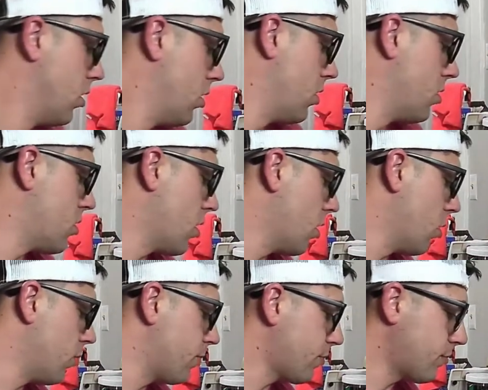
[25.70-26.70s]

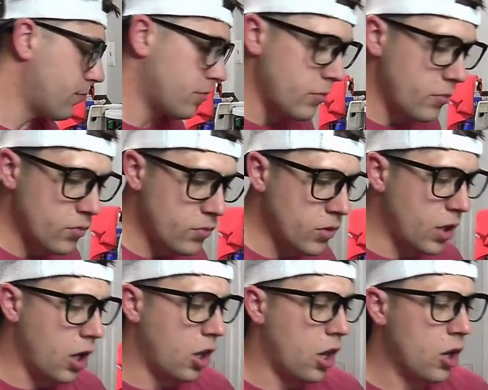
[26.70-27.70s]
So,
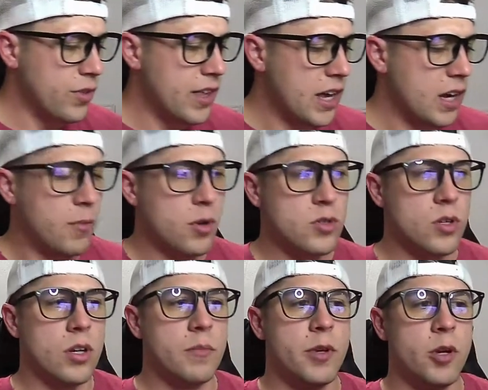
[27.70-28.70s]
along with that, I'm also
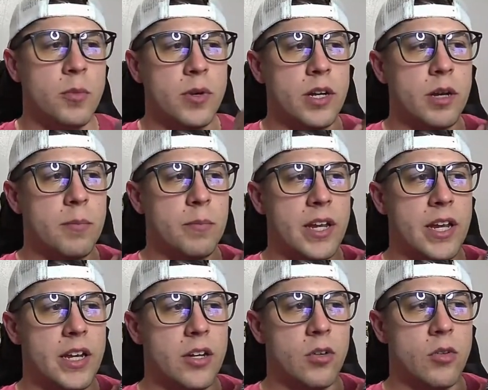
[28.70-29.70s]
going to be opening up
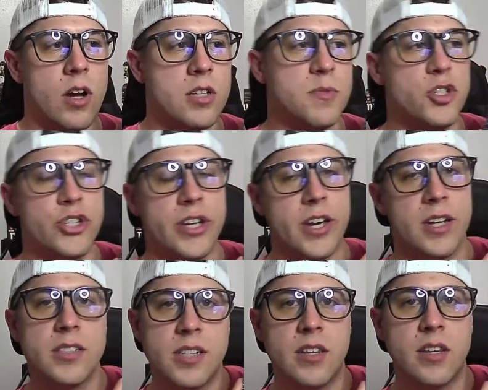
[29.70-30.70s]
a Necrozma G
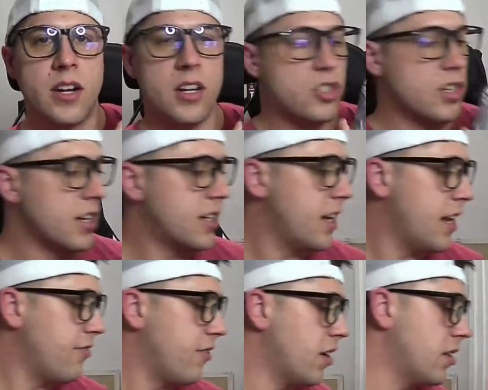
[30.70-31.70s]
X ten that I just got today,
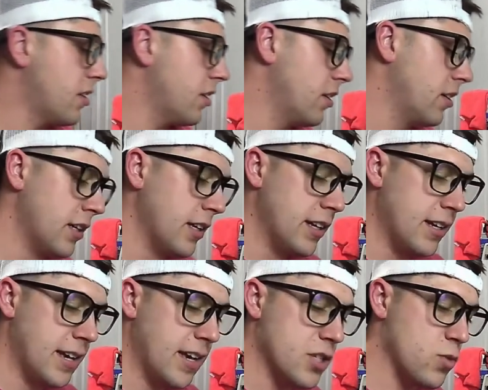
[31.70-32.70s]
finally.
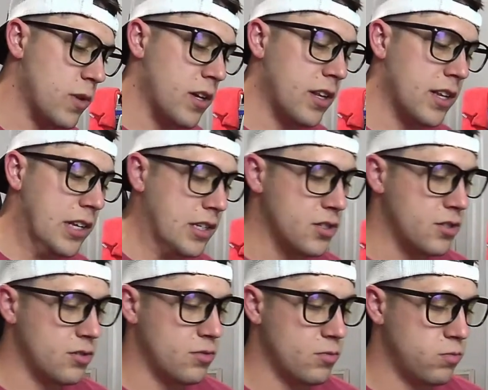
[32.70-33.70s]
As well
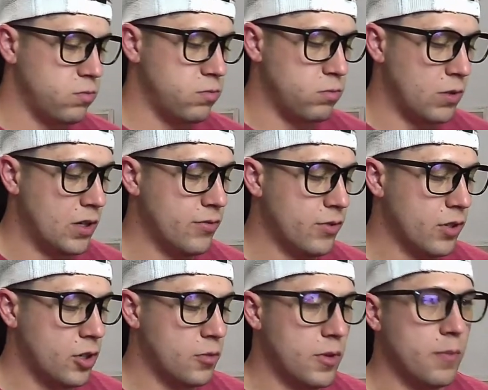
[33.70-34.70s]
as, well, if we're
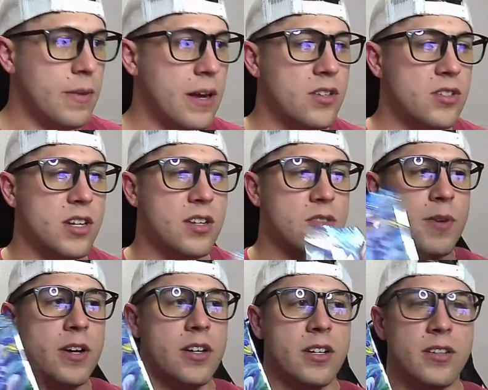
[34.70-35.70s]
going to open up Battle Styles
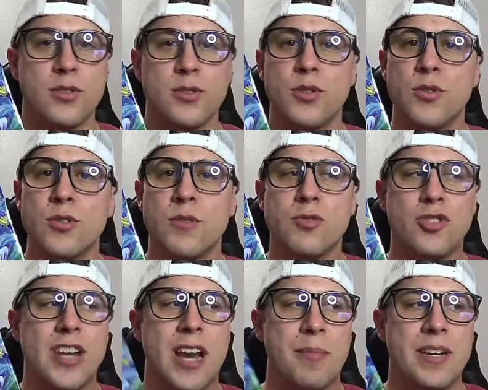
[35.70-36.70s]
American, let's do some
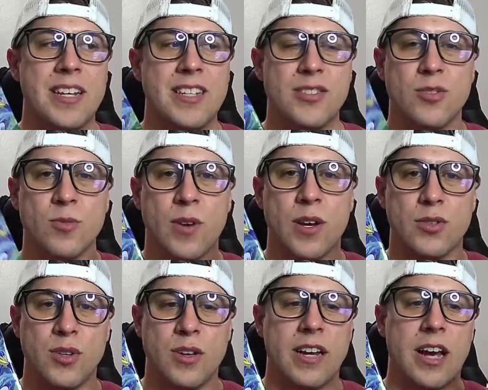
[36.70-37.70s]
Japanese as well.
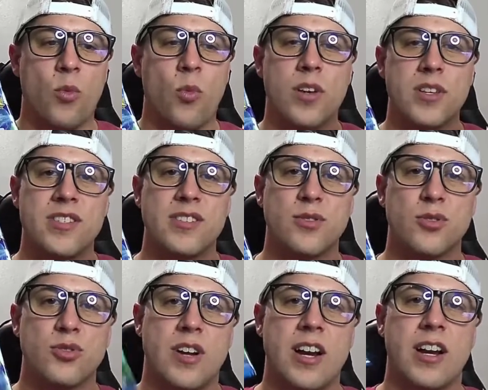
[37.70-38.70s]
So I got one Single
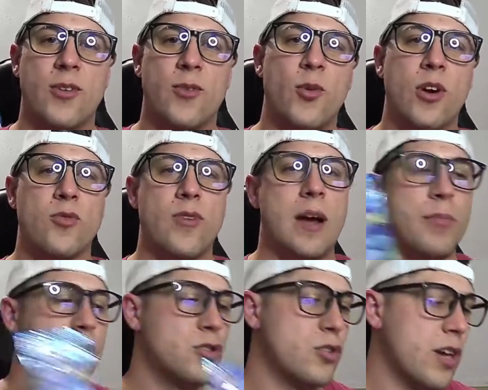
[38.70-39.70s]
Strike and one
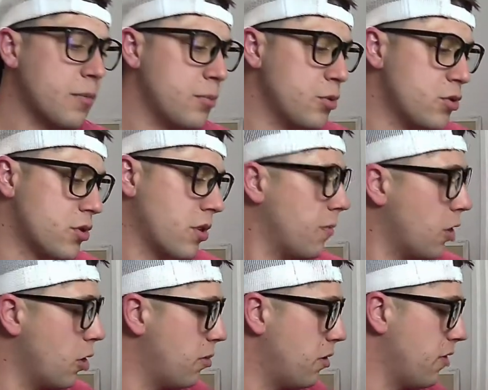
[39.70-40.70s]
Rapid Strike booster I'm going
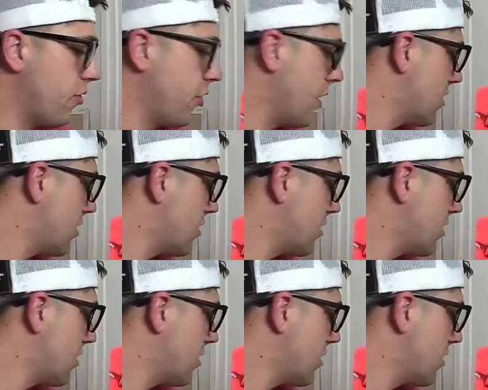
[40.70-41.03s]
to open up for you guys